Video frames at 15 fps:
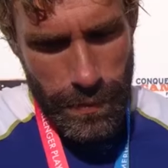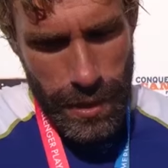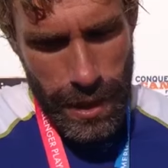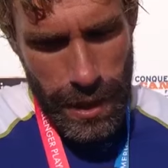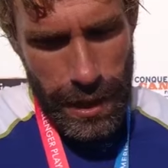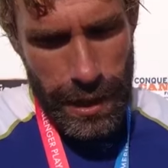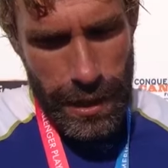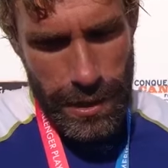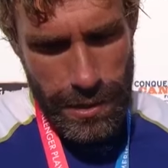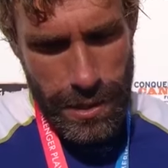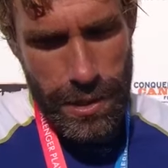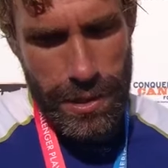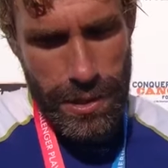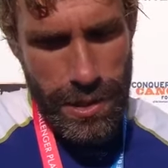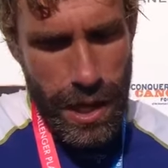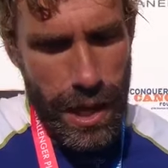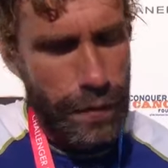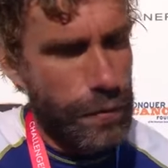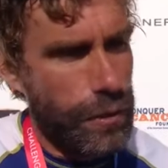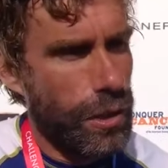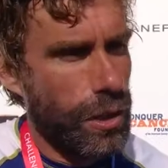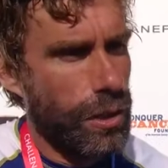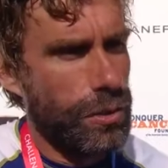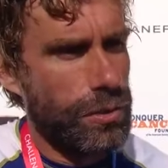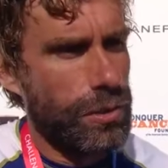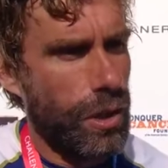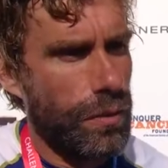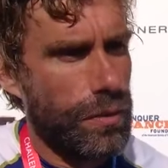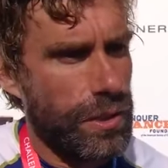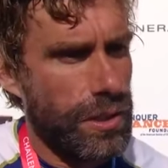Yeah, it's, it's tough to lose,
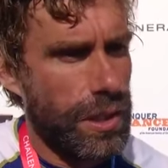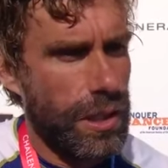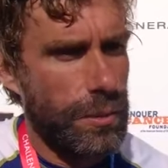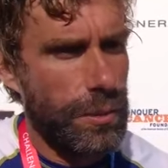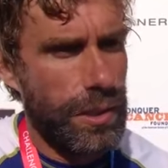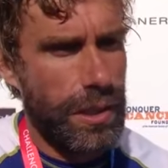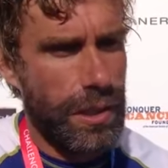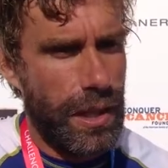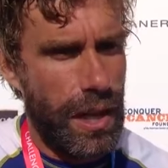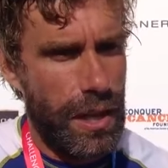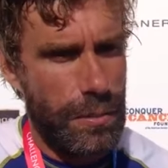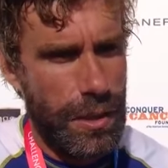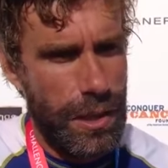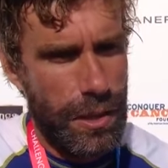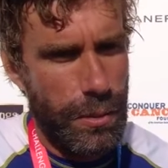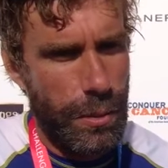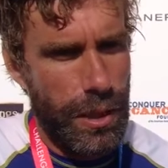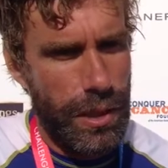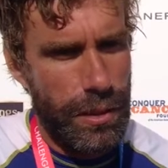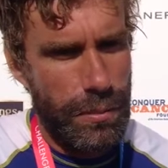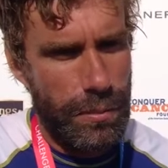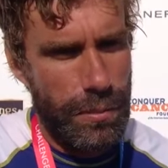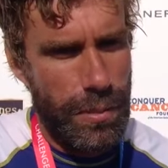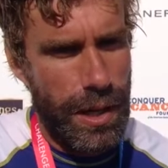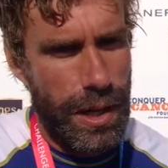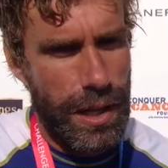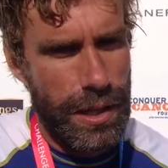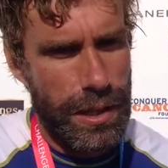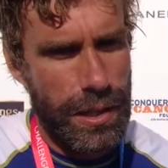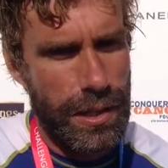obviously. We came here to win,
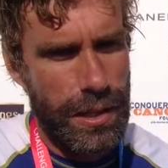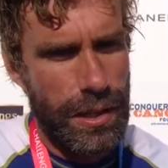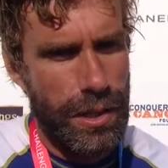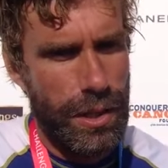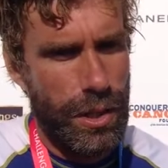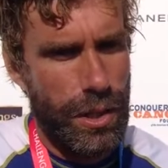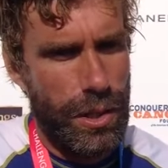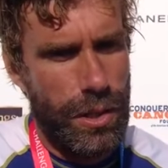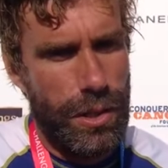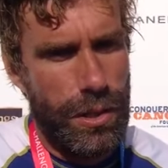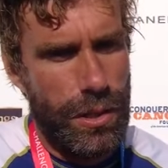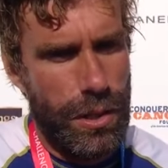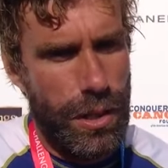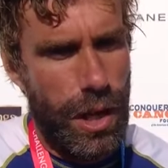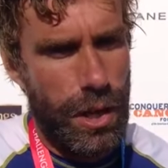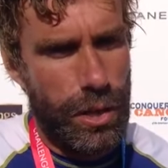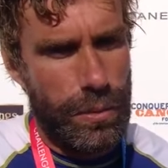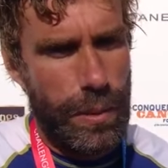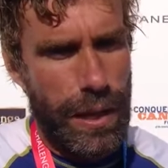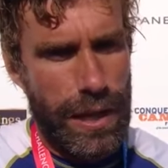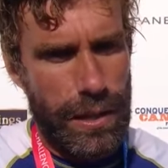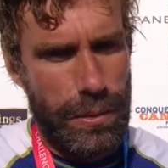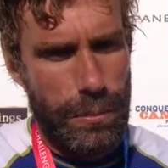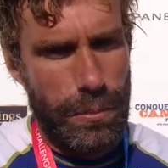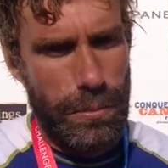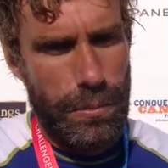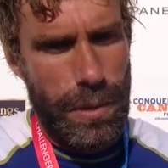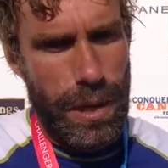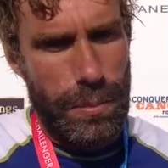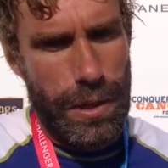but I look back
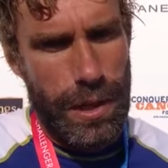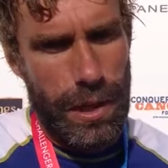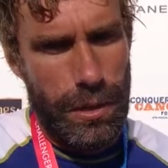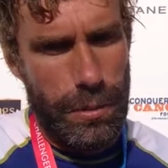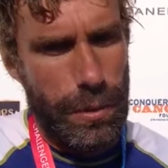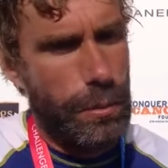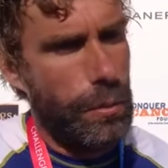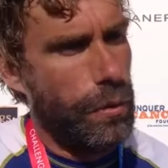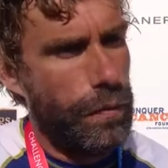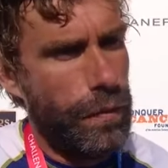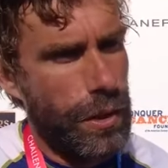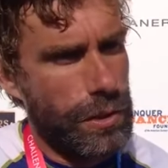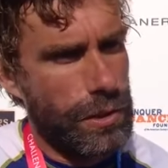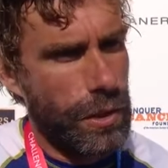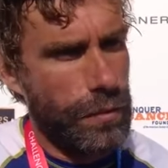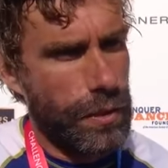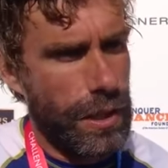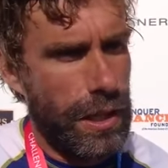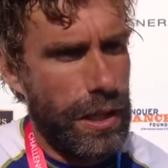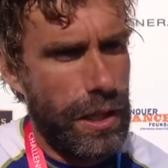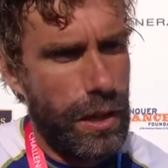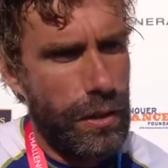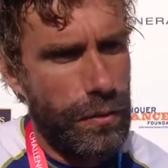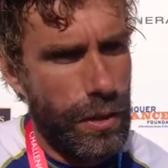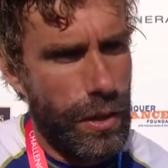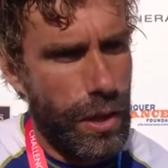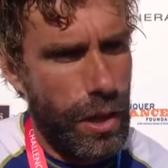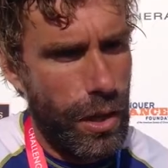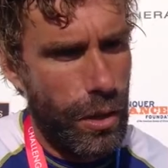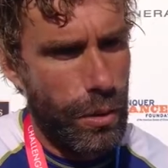maybe a little bit more philosophically over
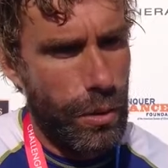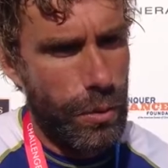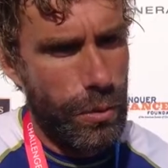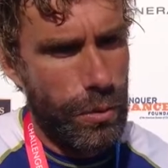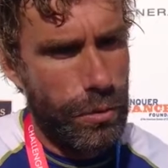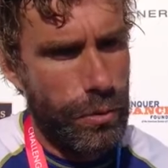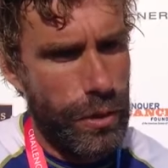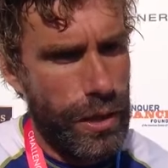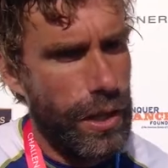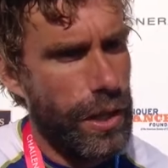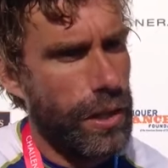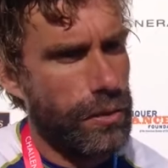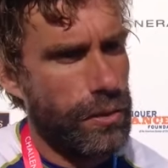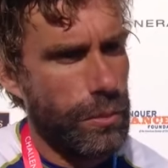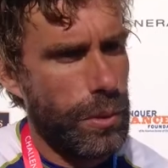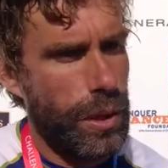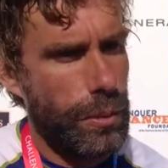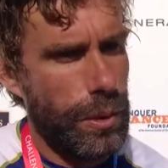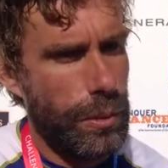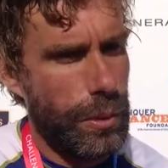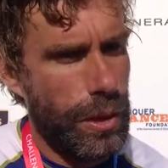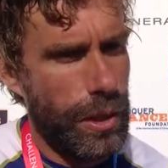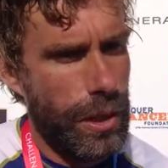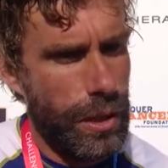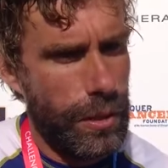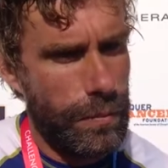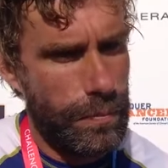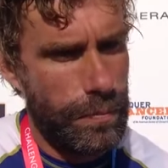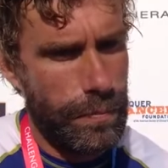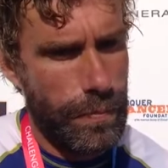the whole three years and where we were
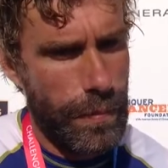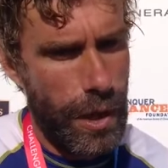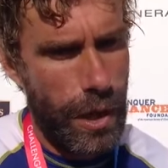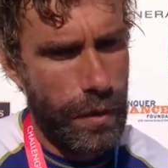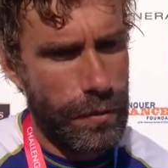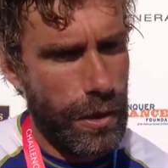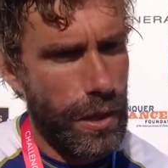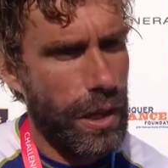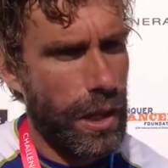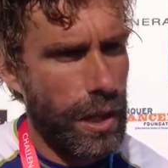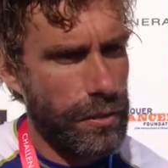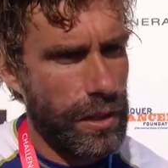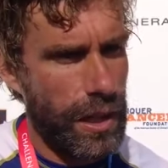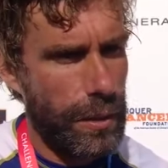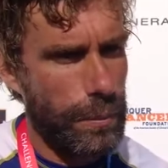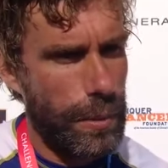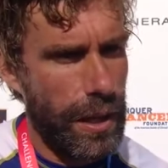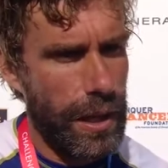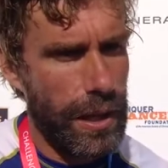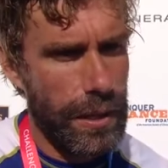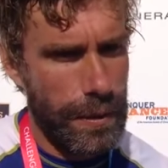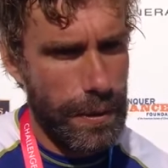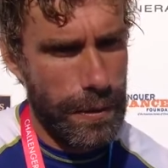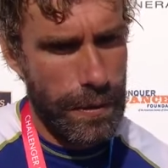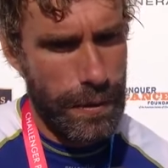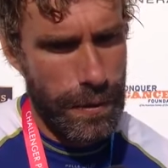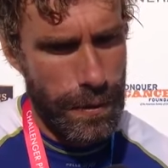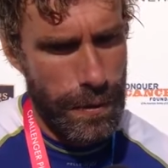after the last campaign and